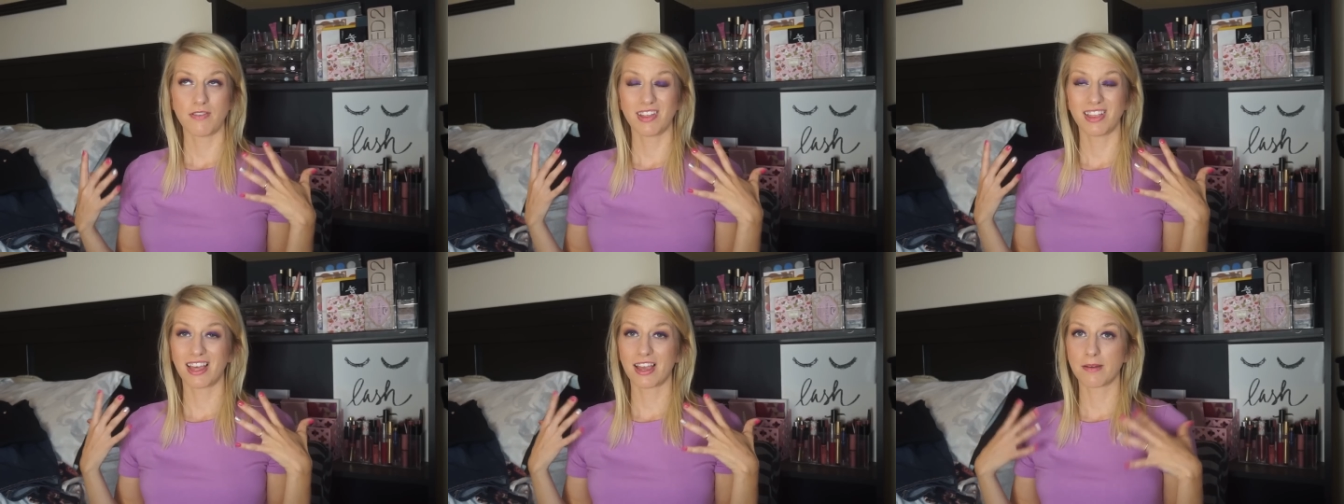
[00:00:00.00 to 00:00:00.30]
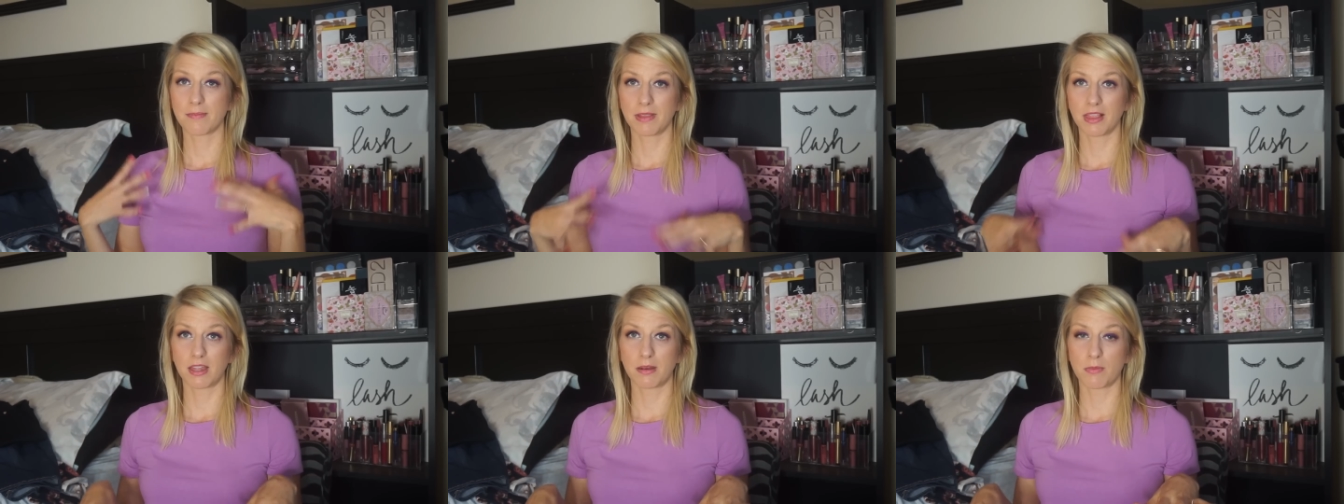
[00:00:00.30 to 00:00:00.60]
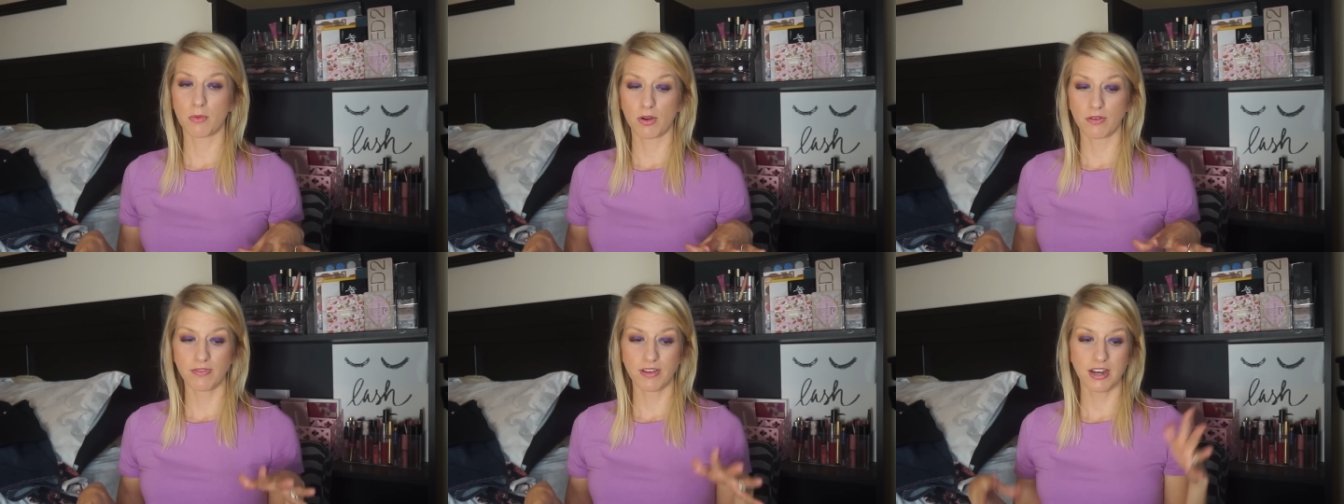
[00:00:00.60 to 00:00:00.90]
if you like them a little
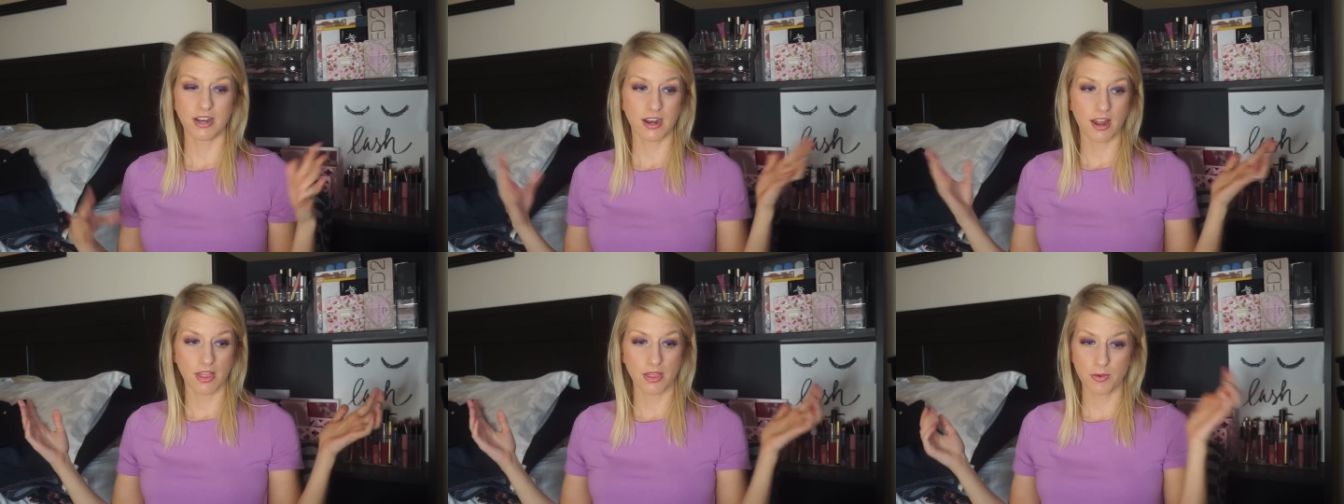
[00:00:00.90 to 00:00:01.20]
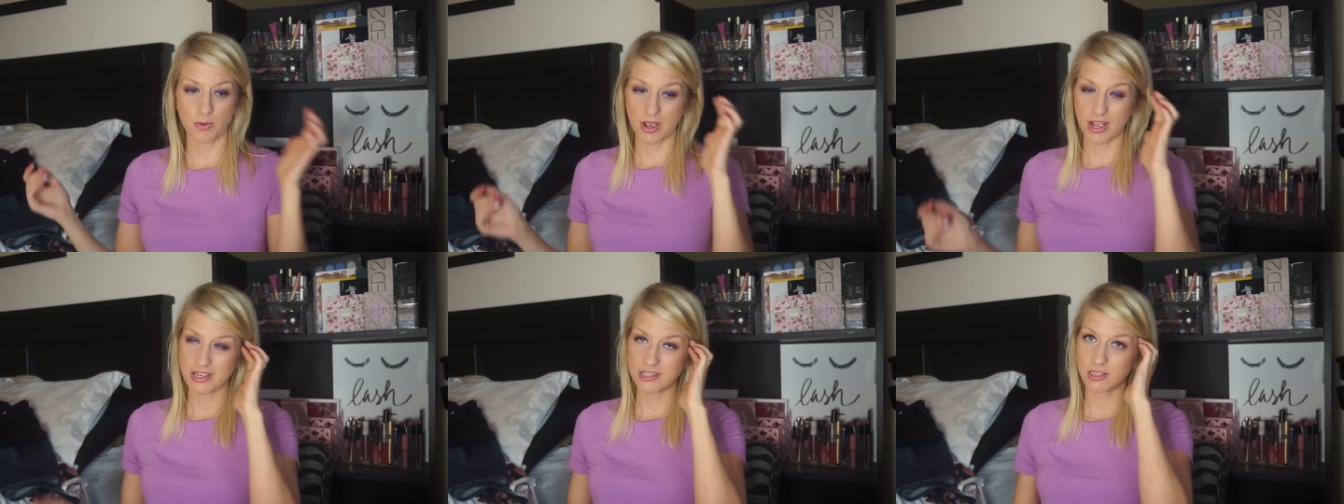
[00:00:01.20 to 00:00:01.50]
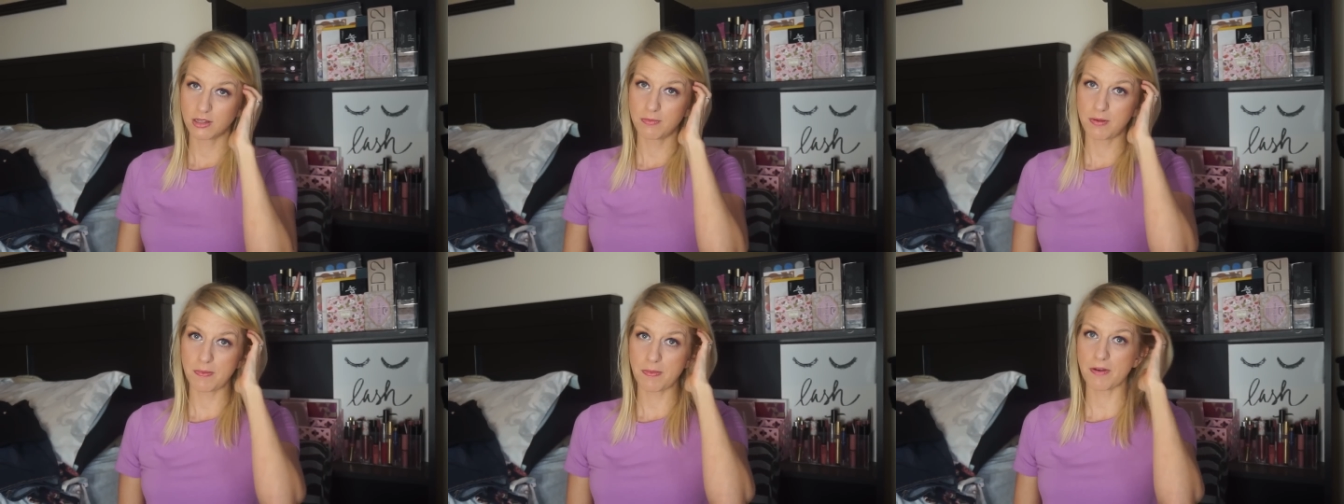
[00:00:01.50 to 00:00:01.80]
more fitted. Otherwise,
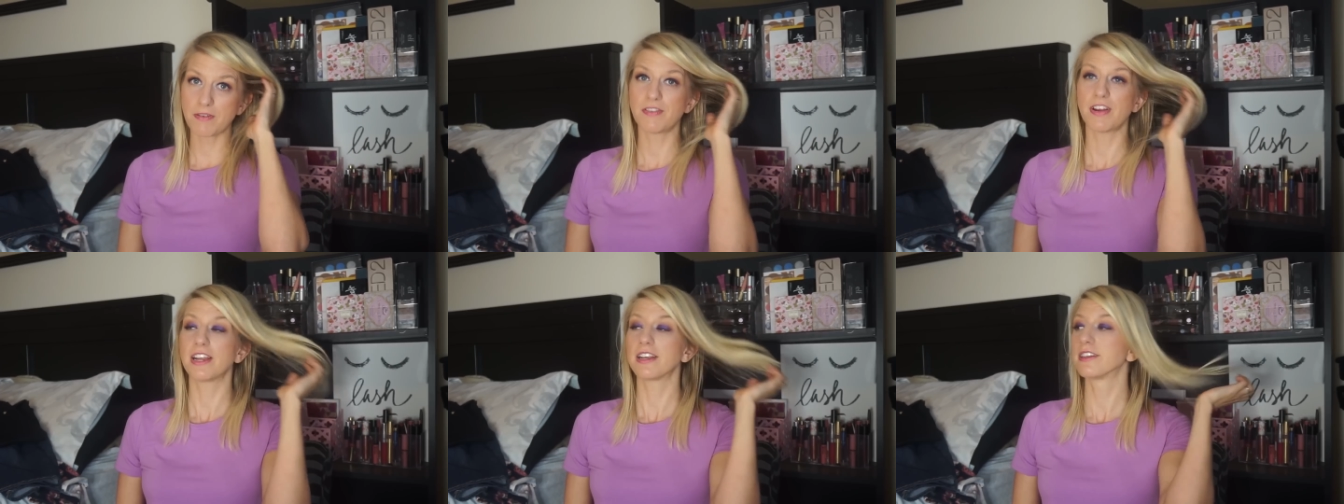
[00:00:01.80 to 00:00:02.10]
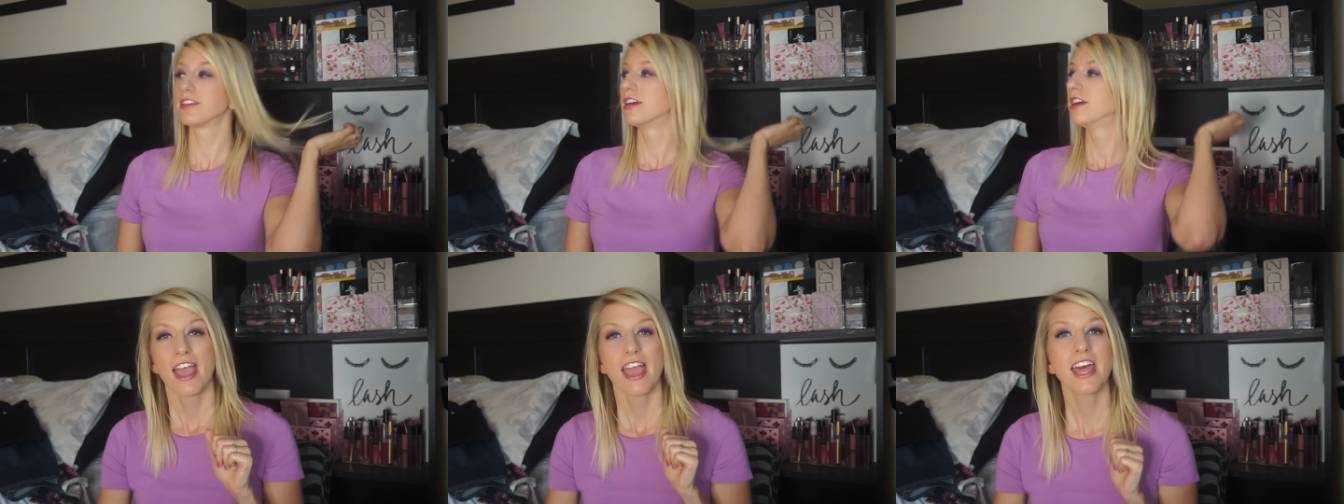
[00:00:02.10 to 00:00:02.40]
it'll be perfect.